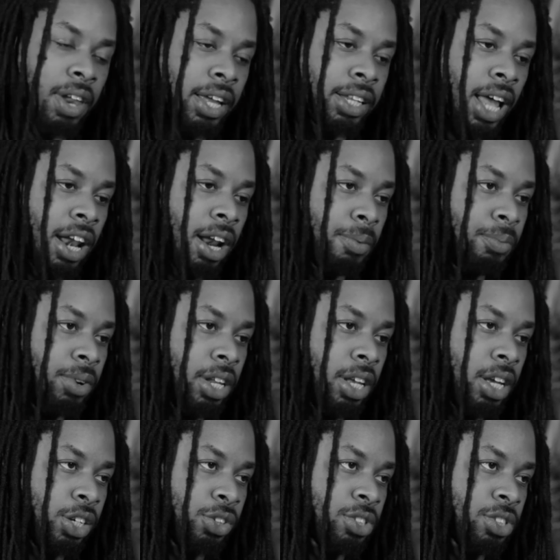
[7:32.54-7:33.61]
like that. I'm
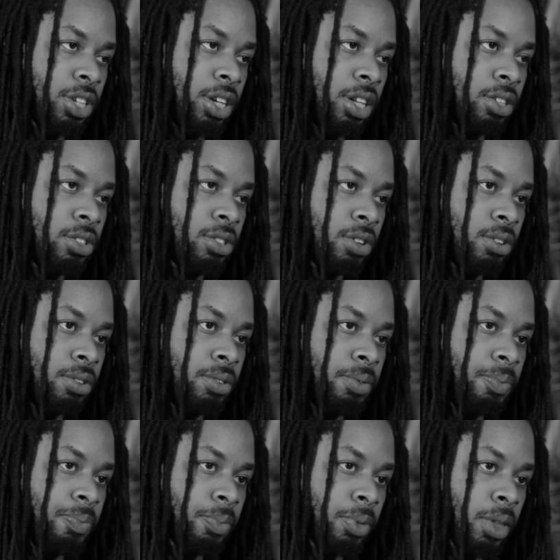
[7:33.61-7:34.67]
really interested in. So,